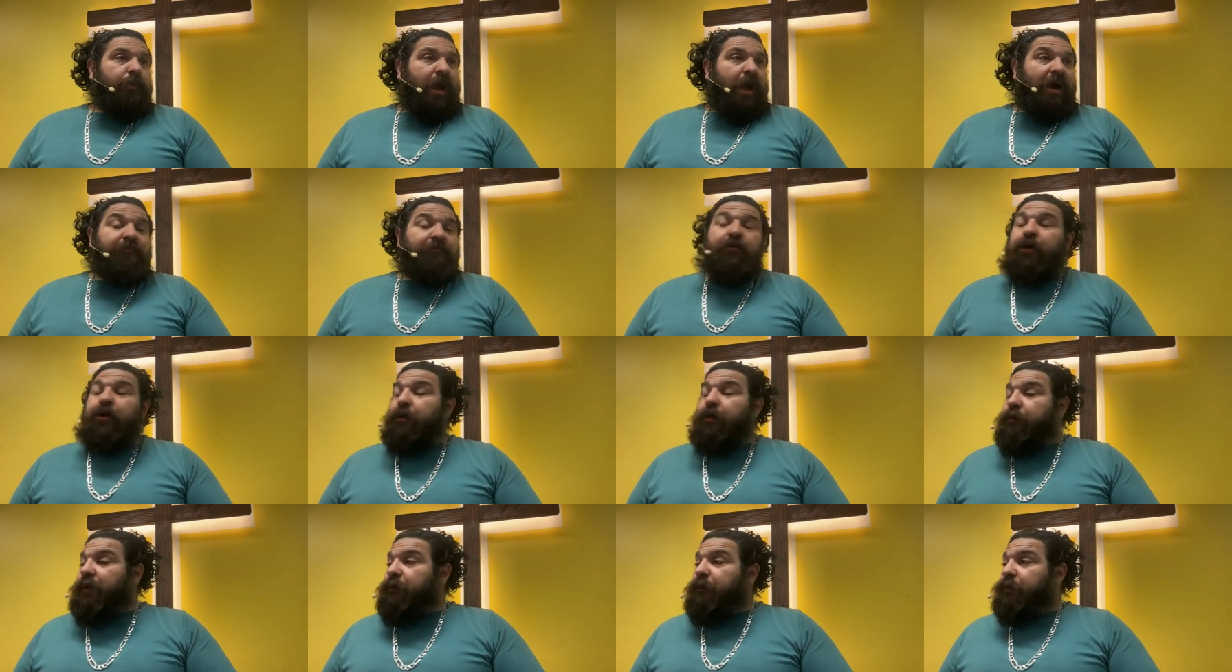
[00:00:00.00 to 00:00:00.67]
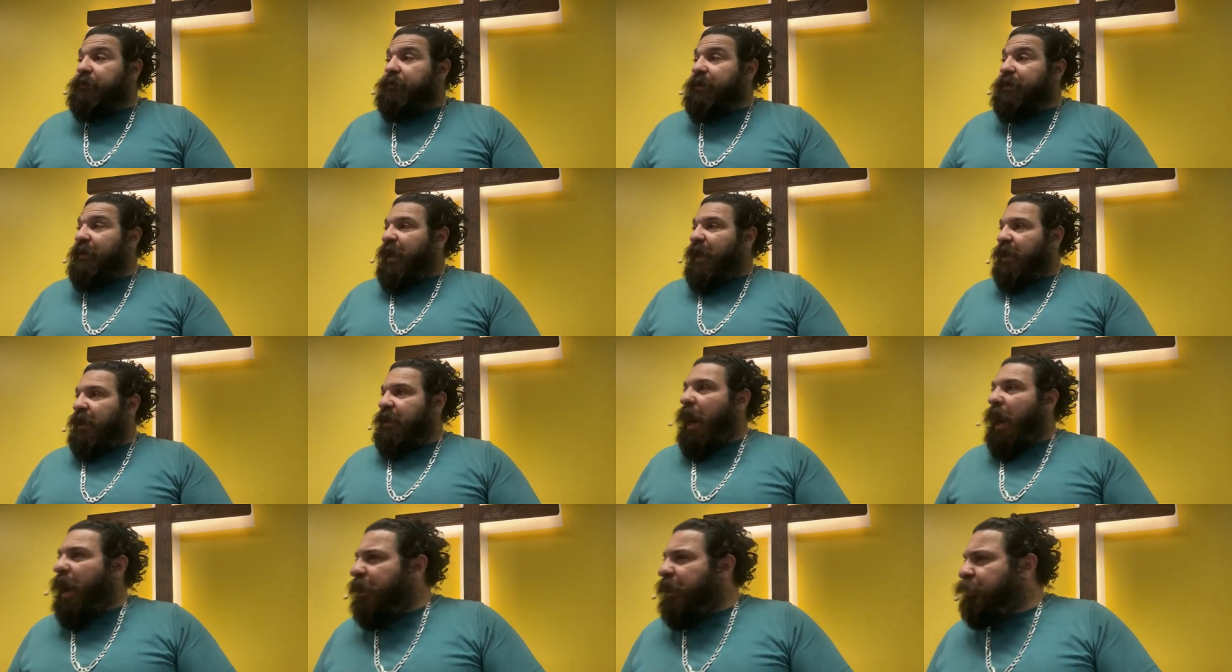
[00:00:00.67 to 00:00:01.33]
I've heard people say
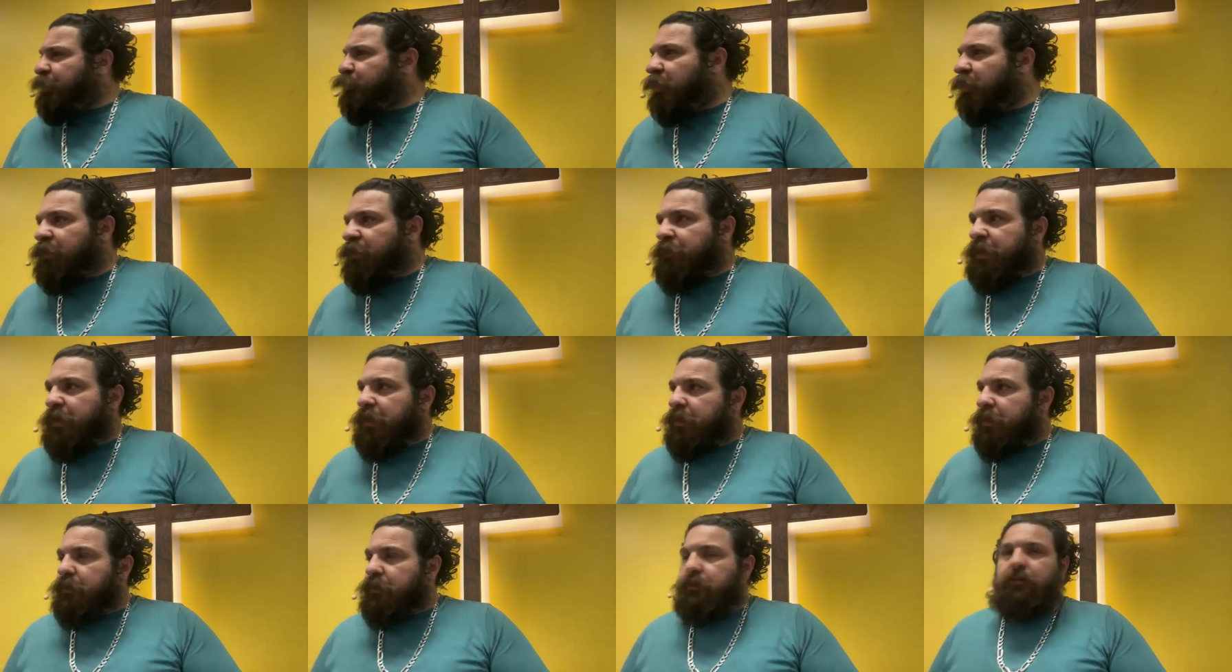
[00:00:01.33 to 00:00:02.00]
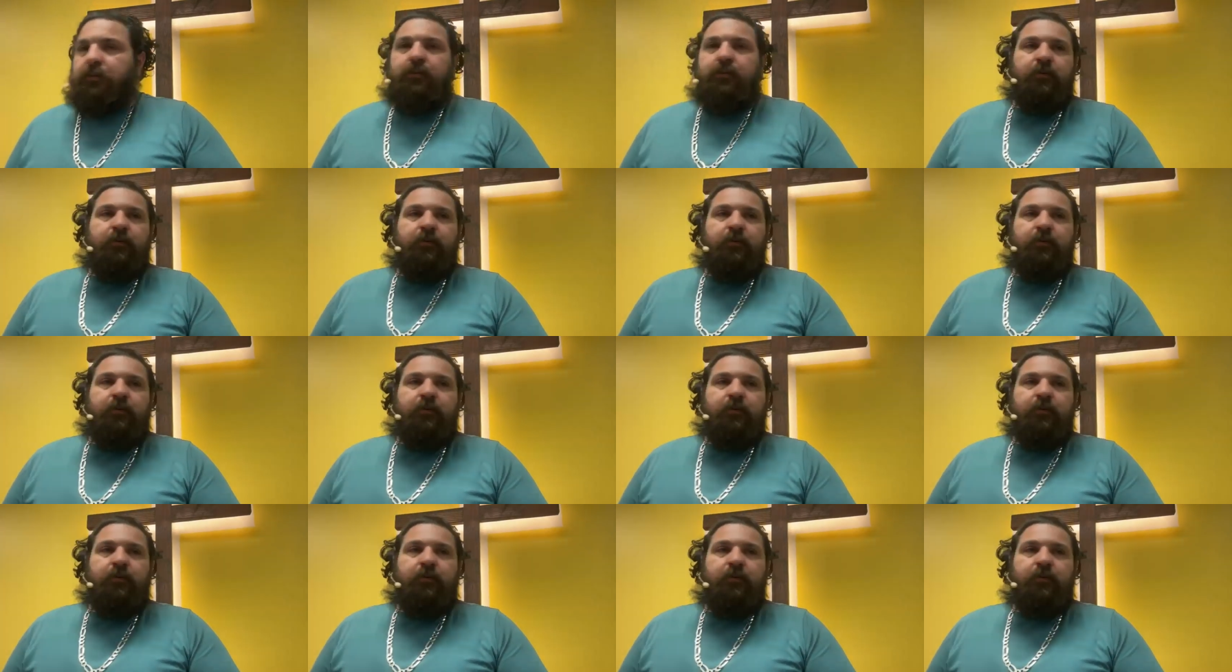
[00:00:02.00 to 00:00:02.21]
that God is with me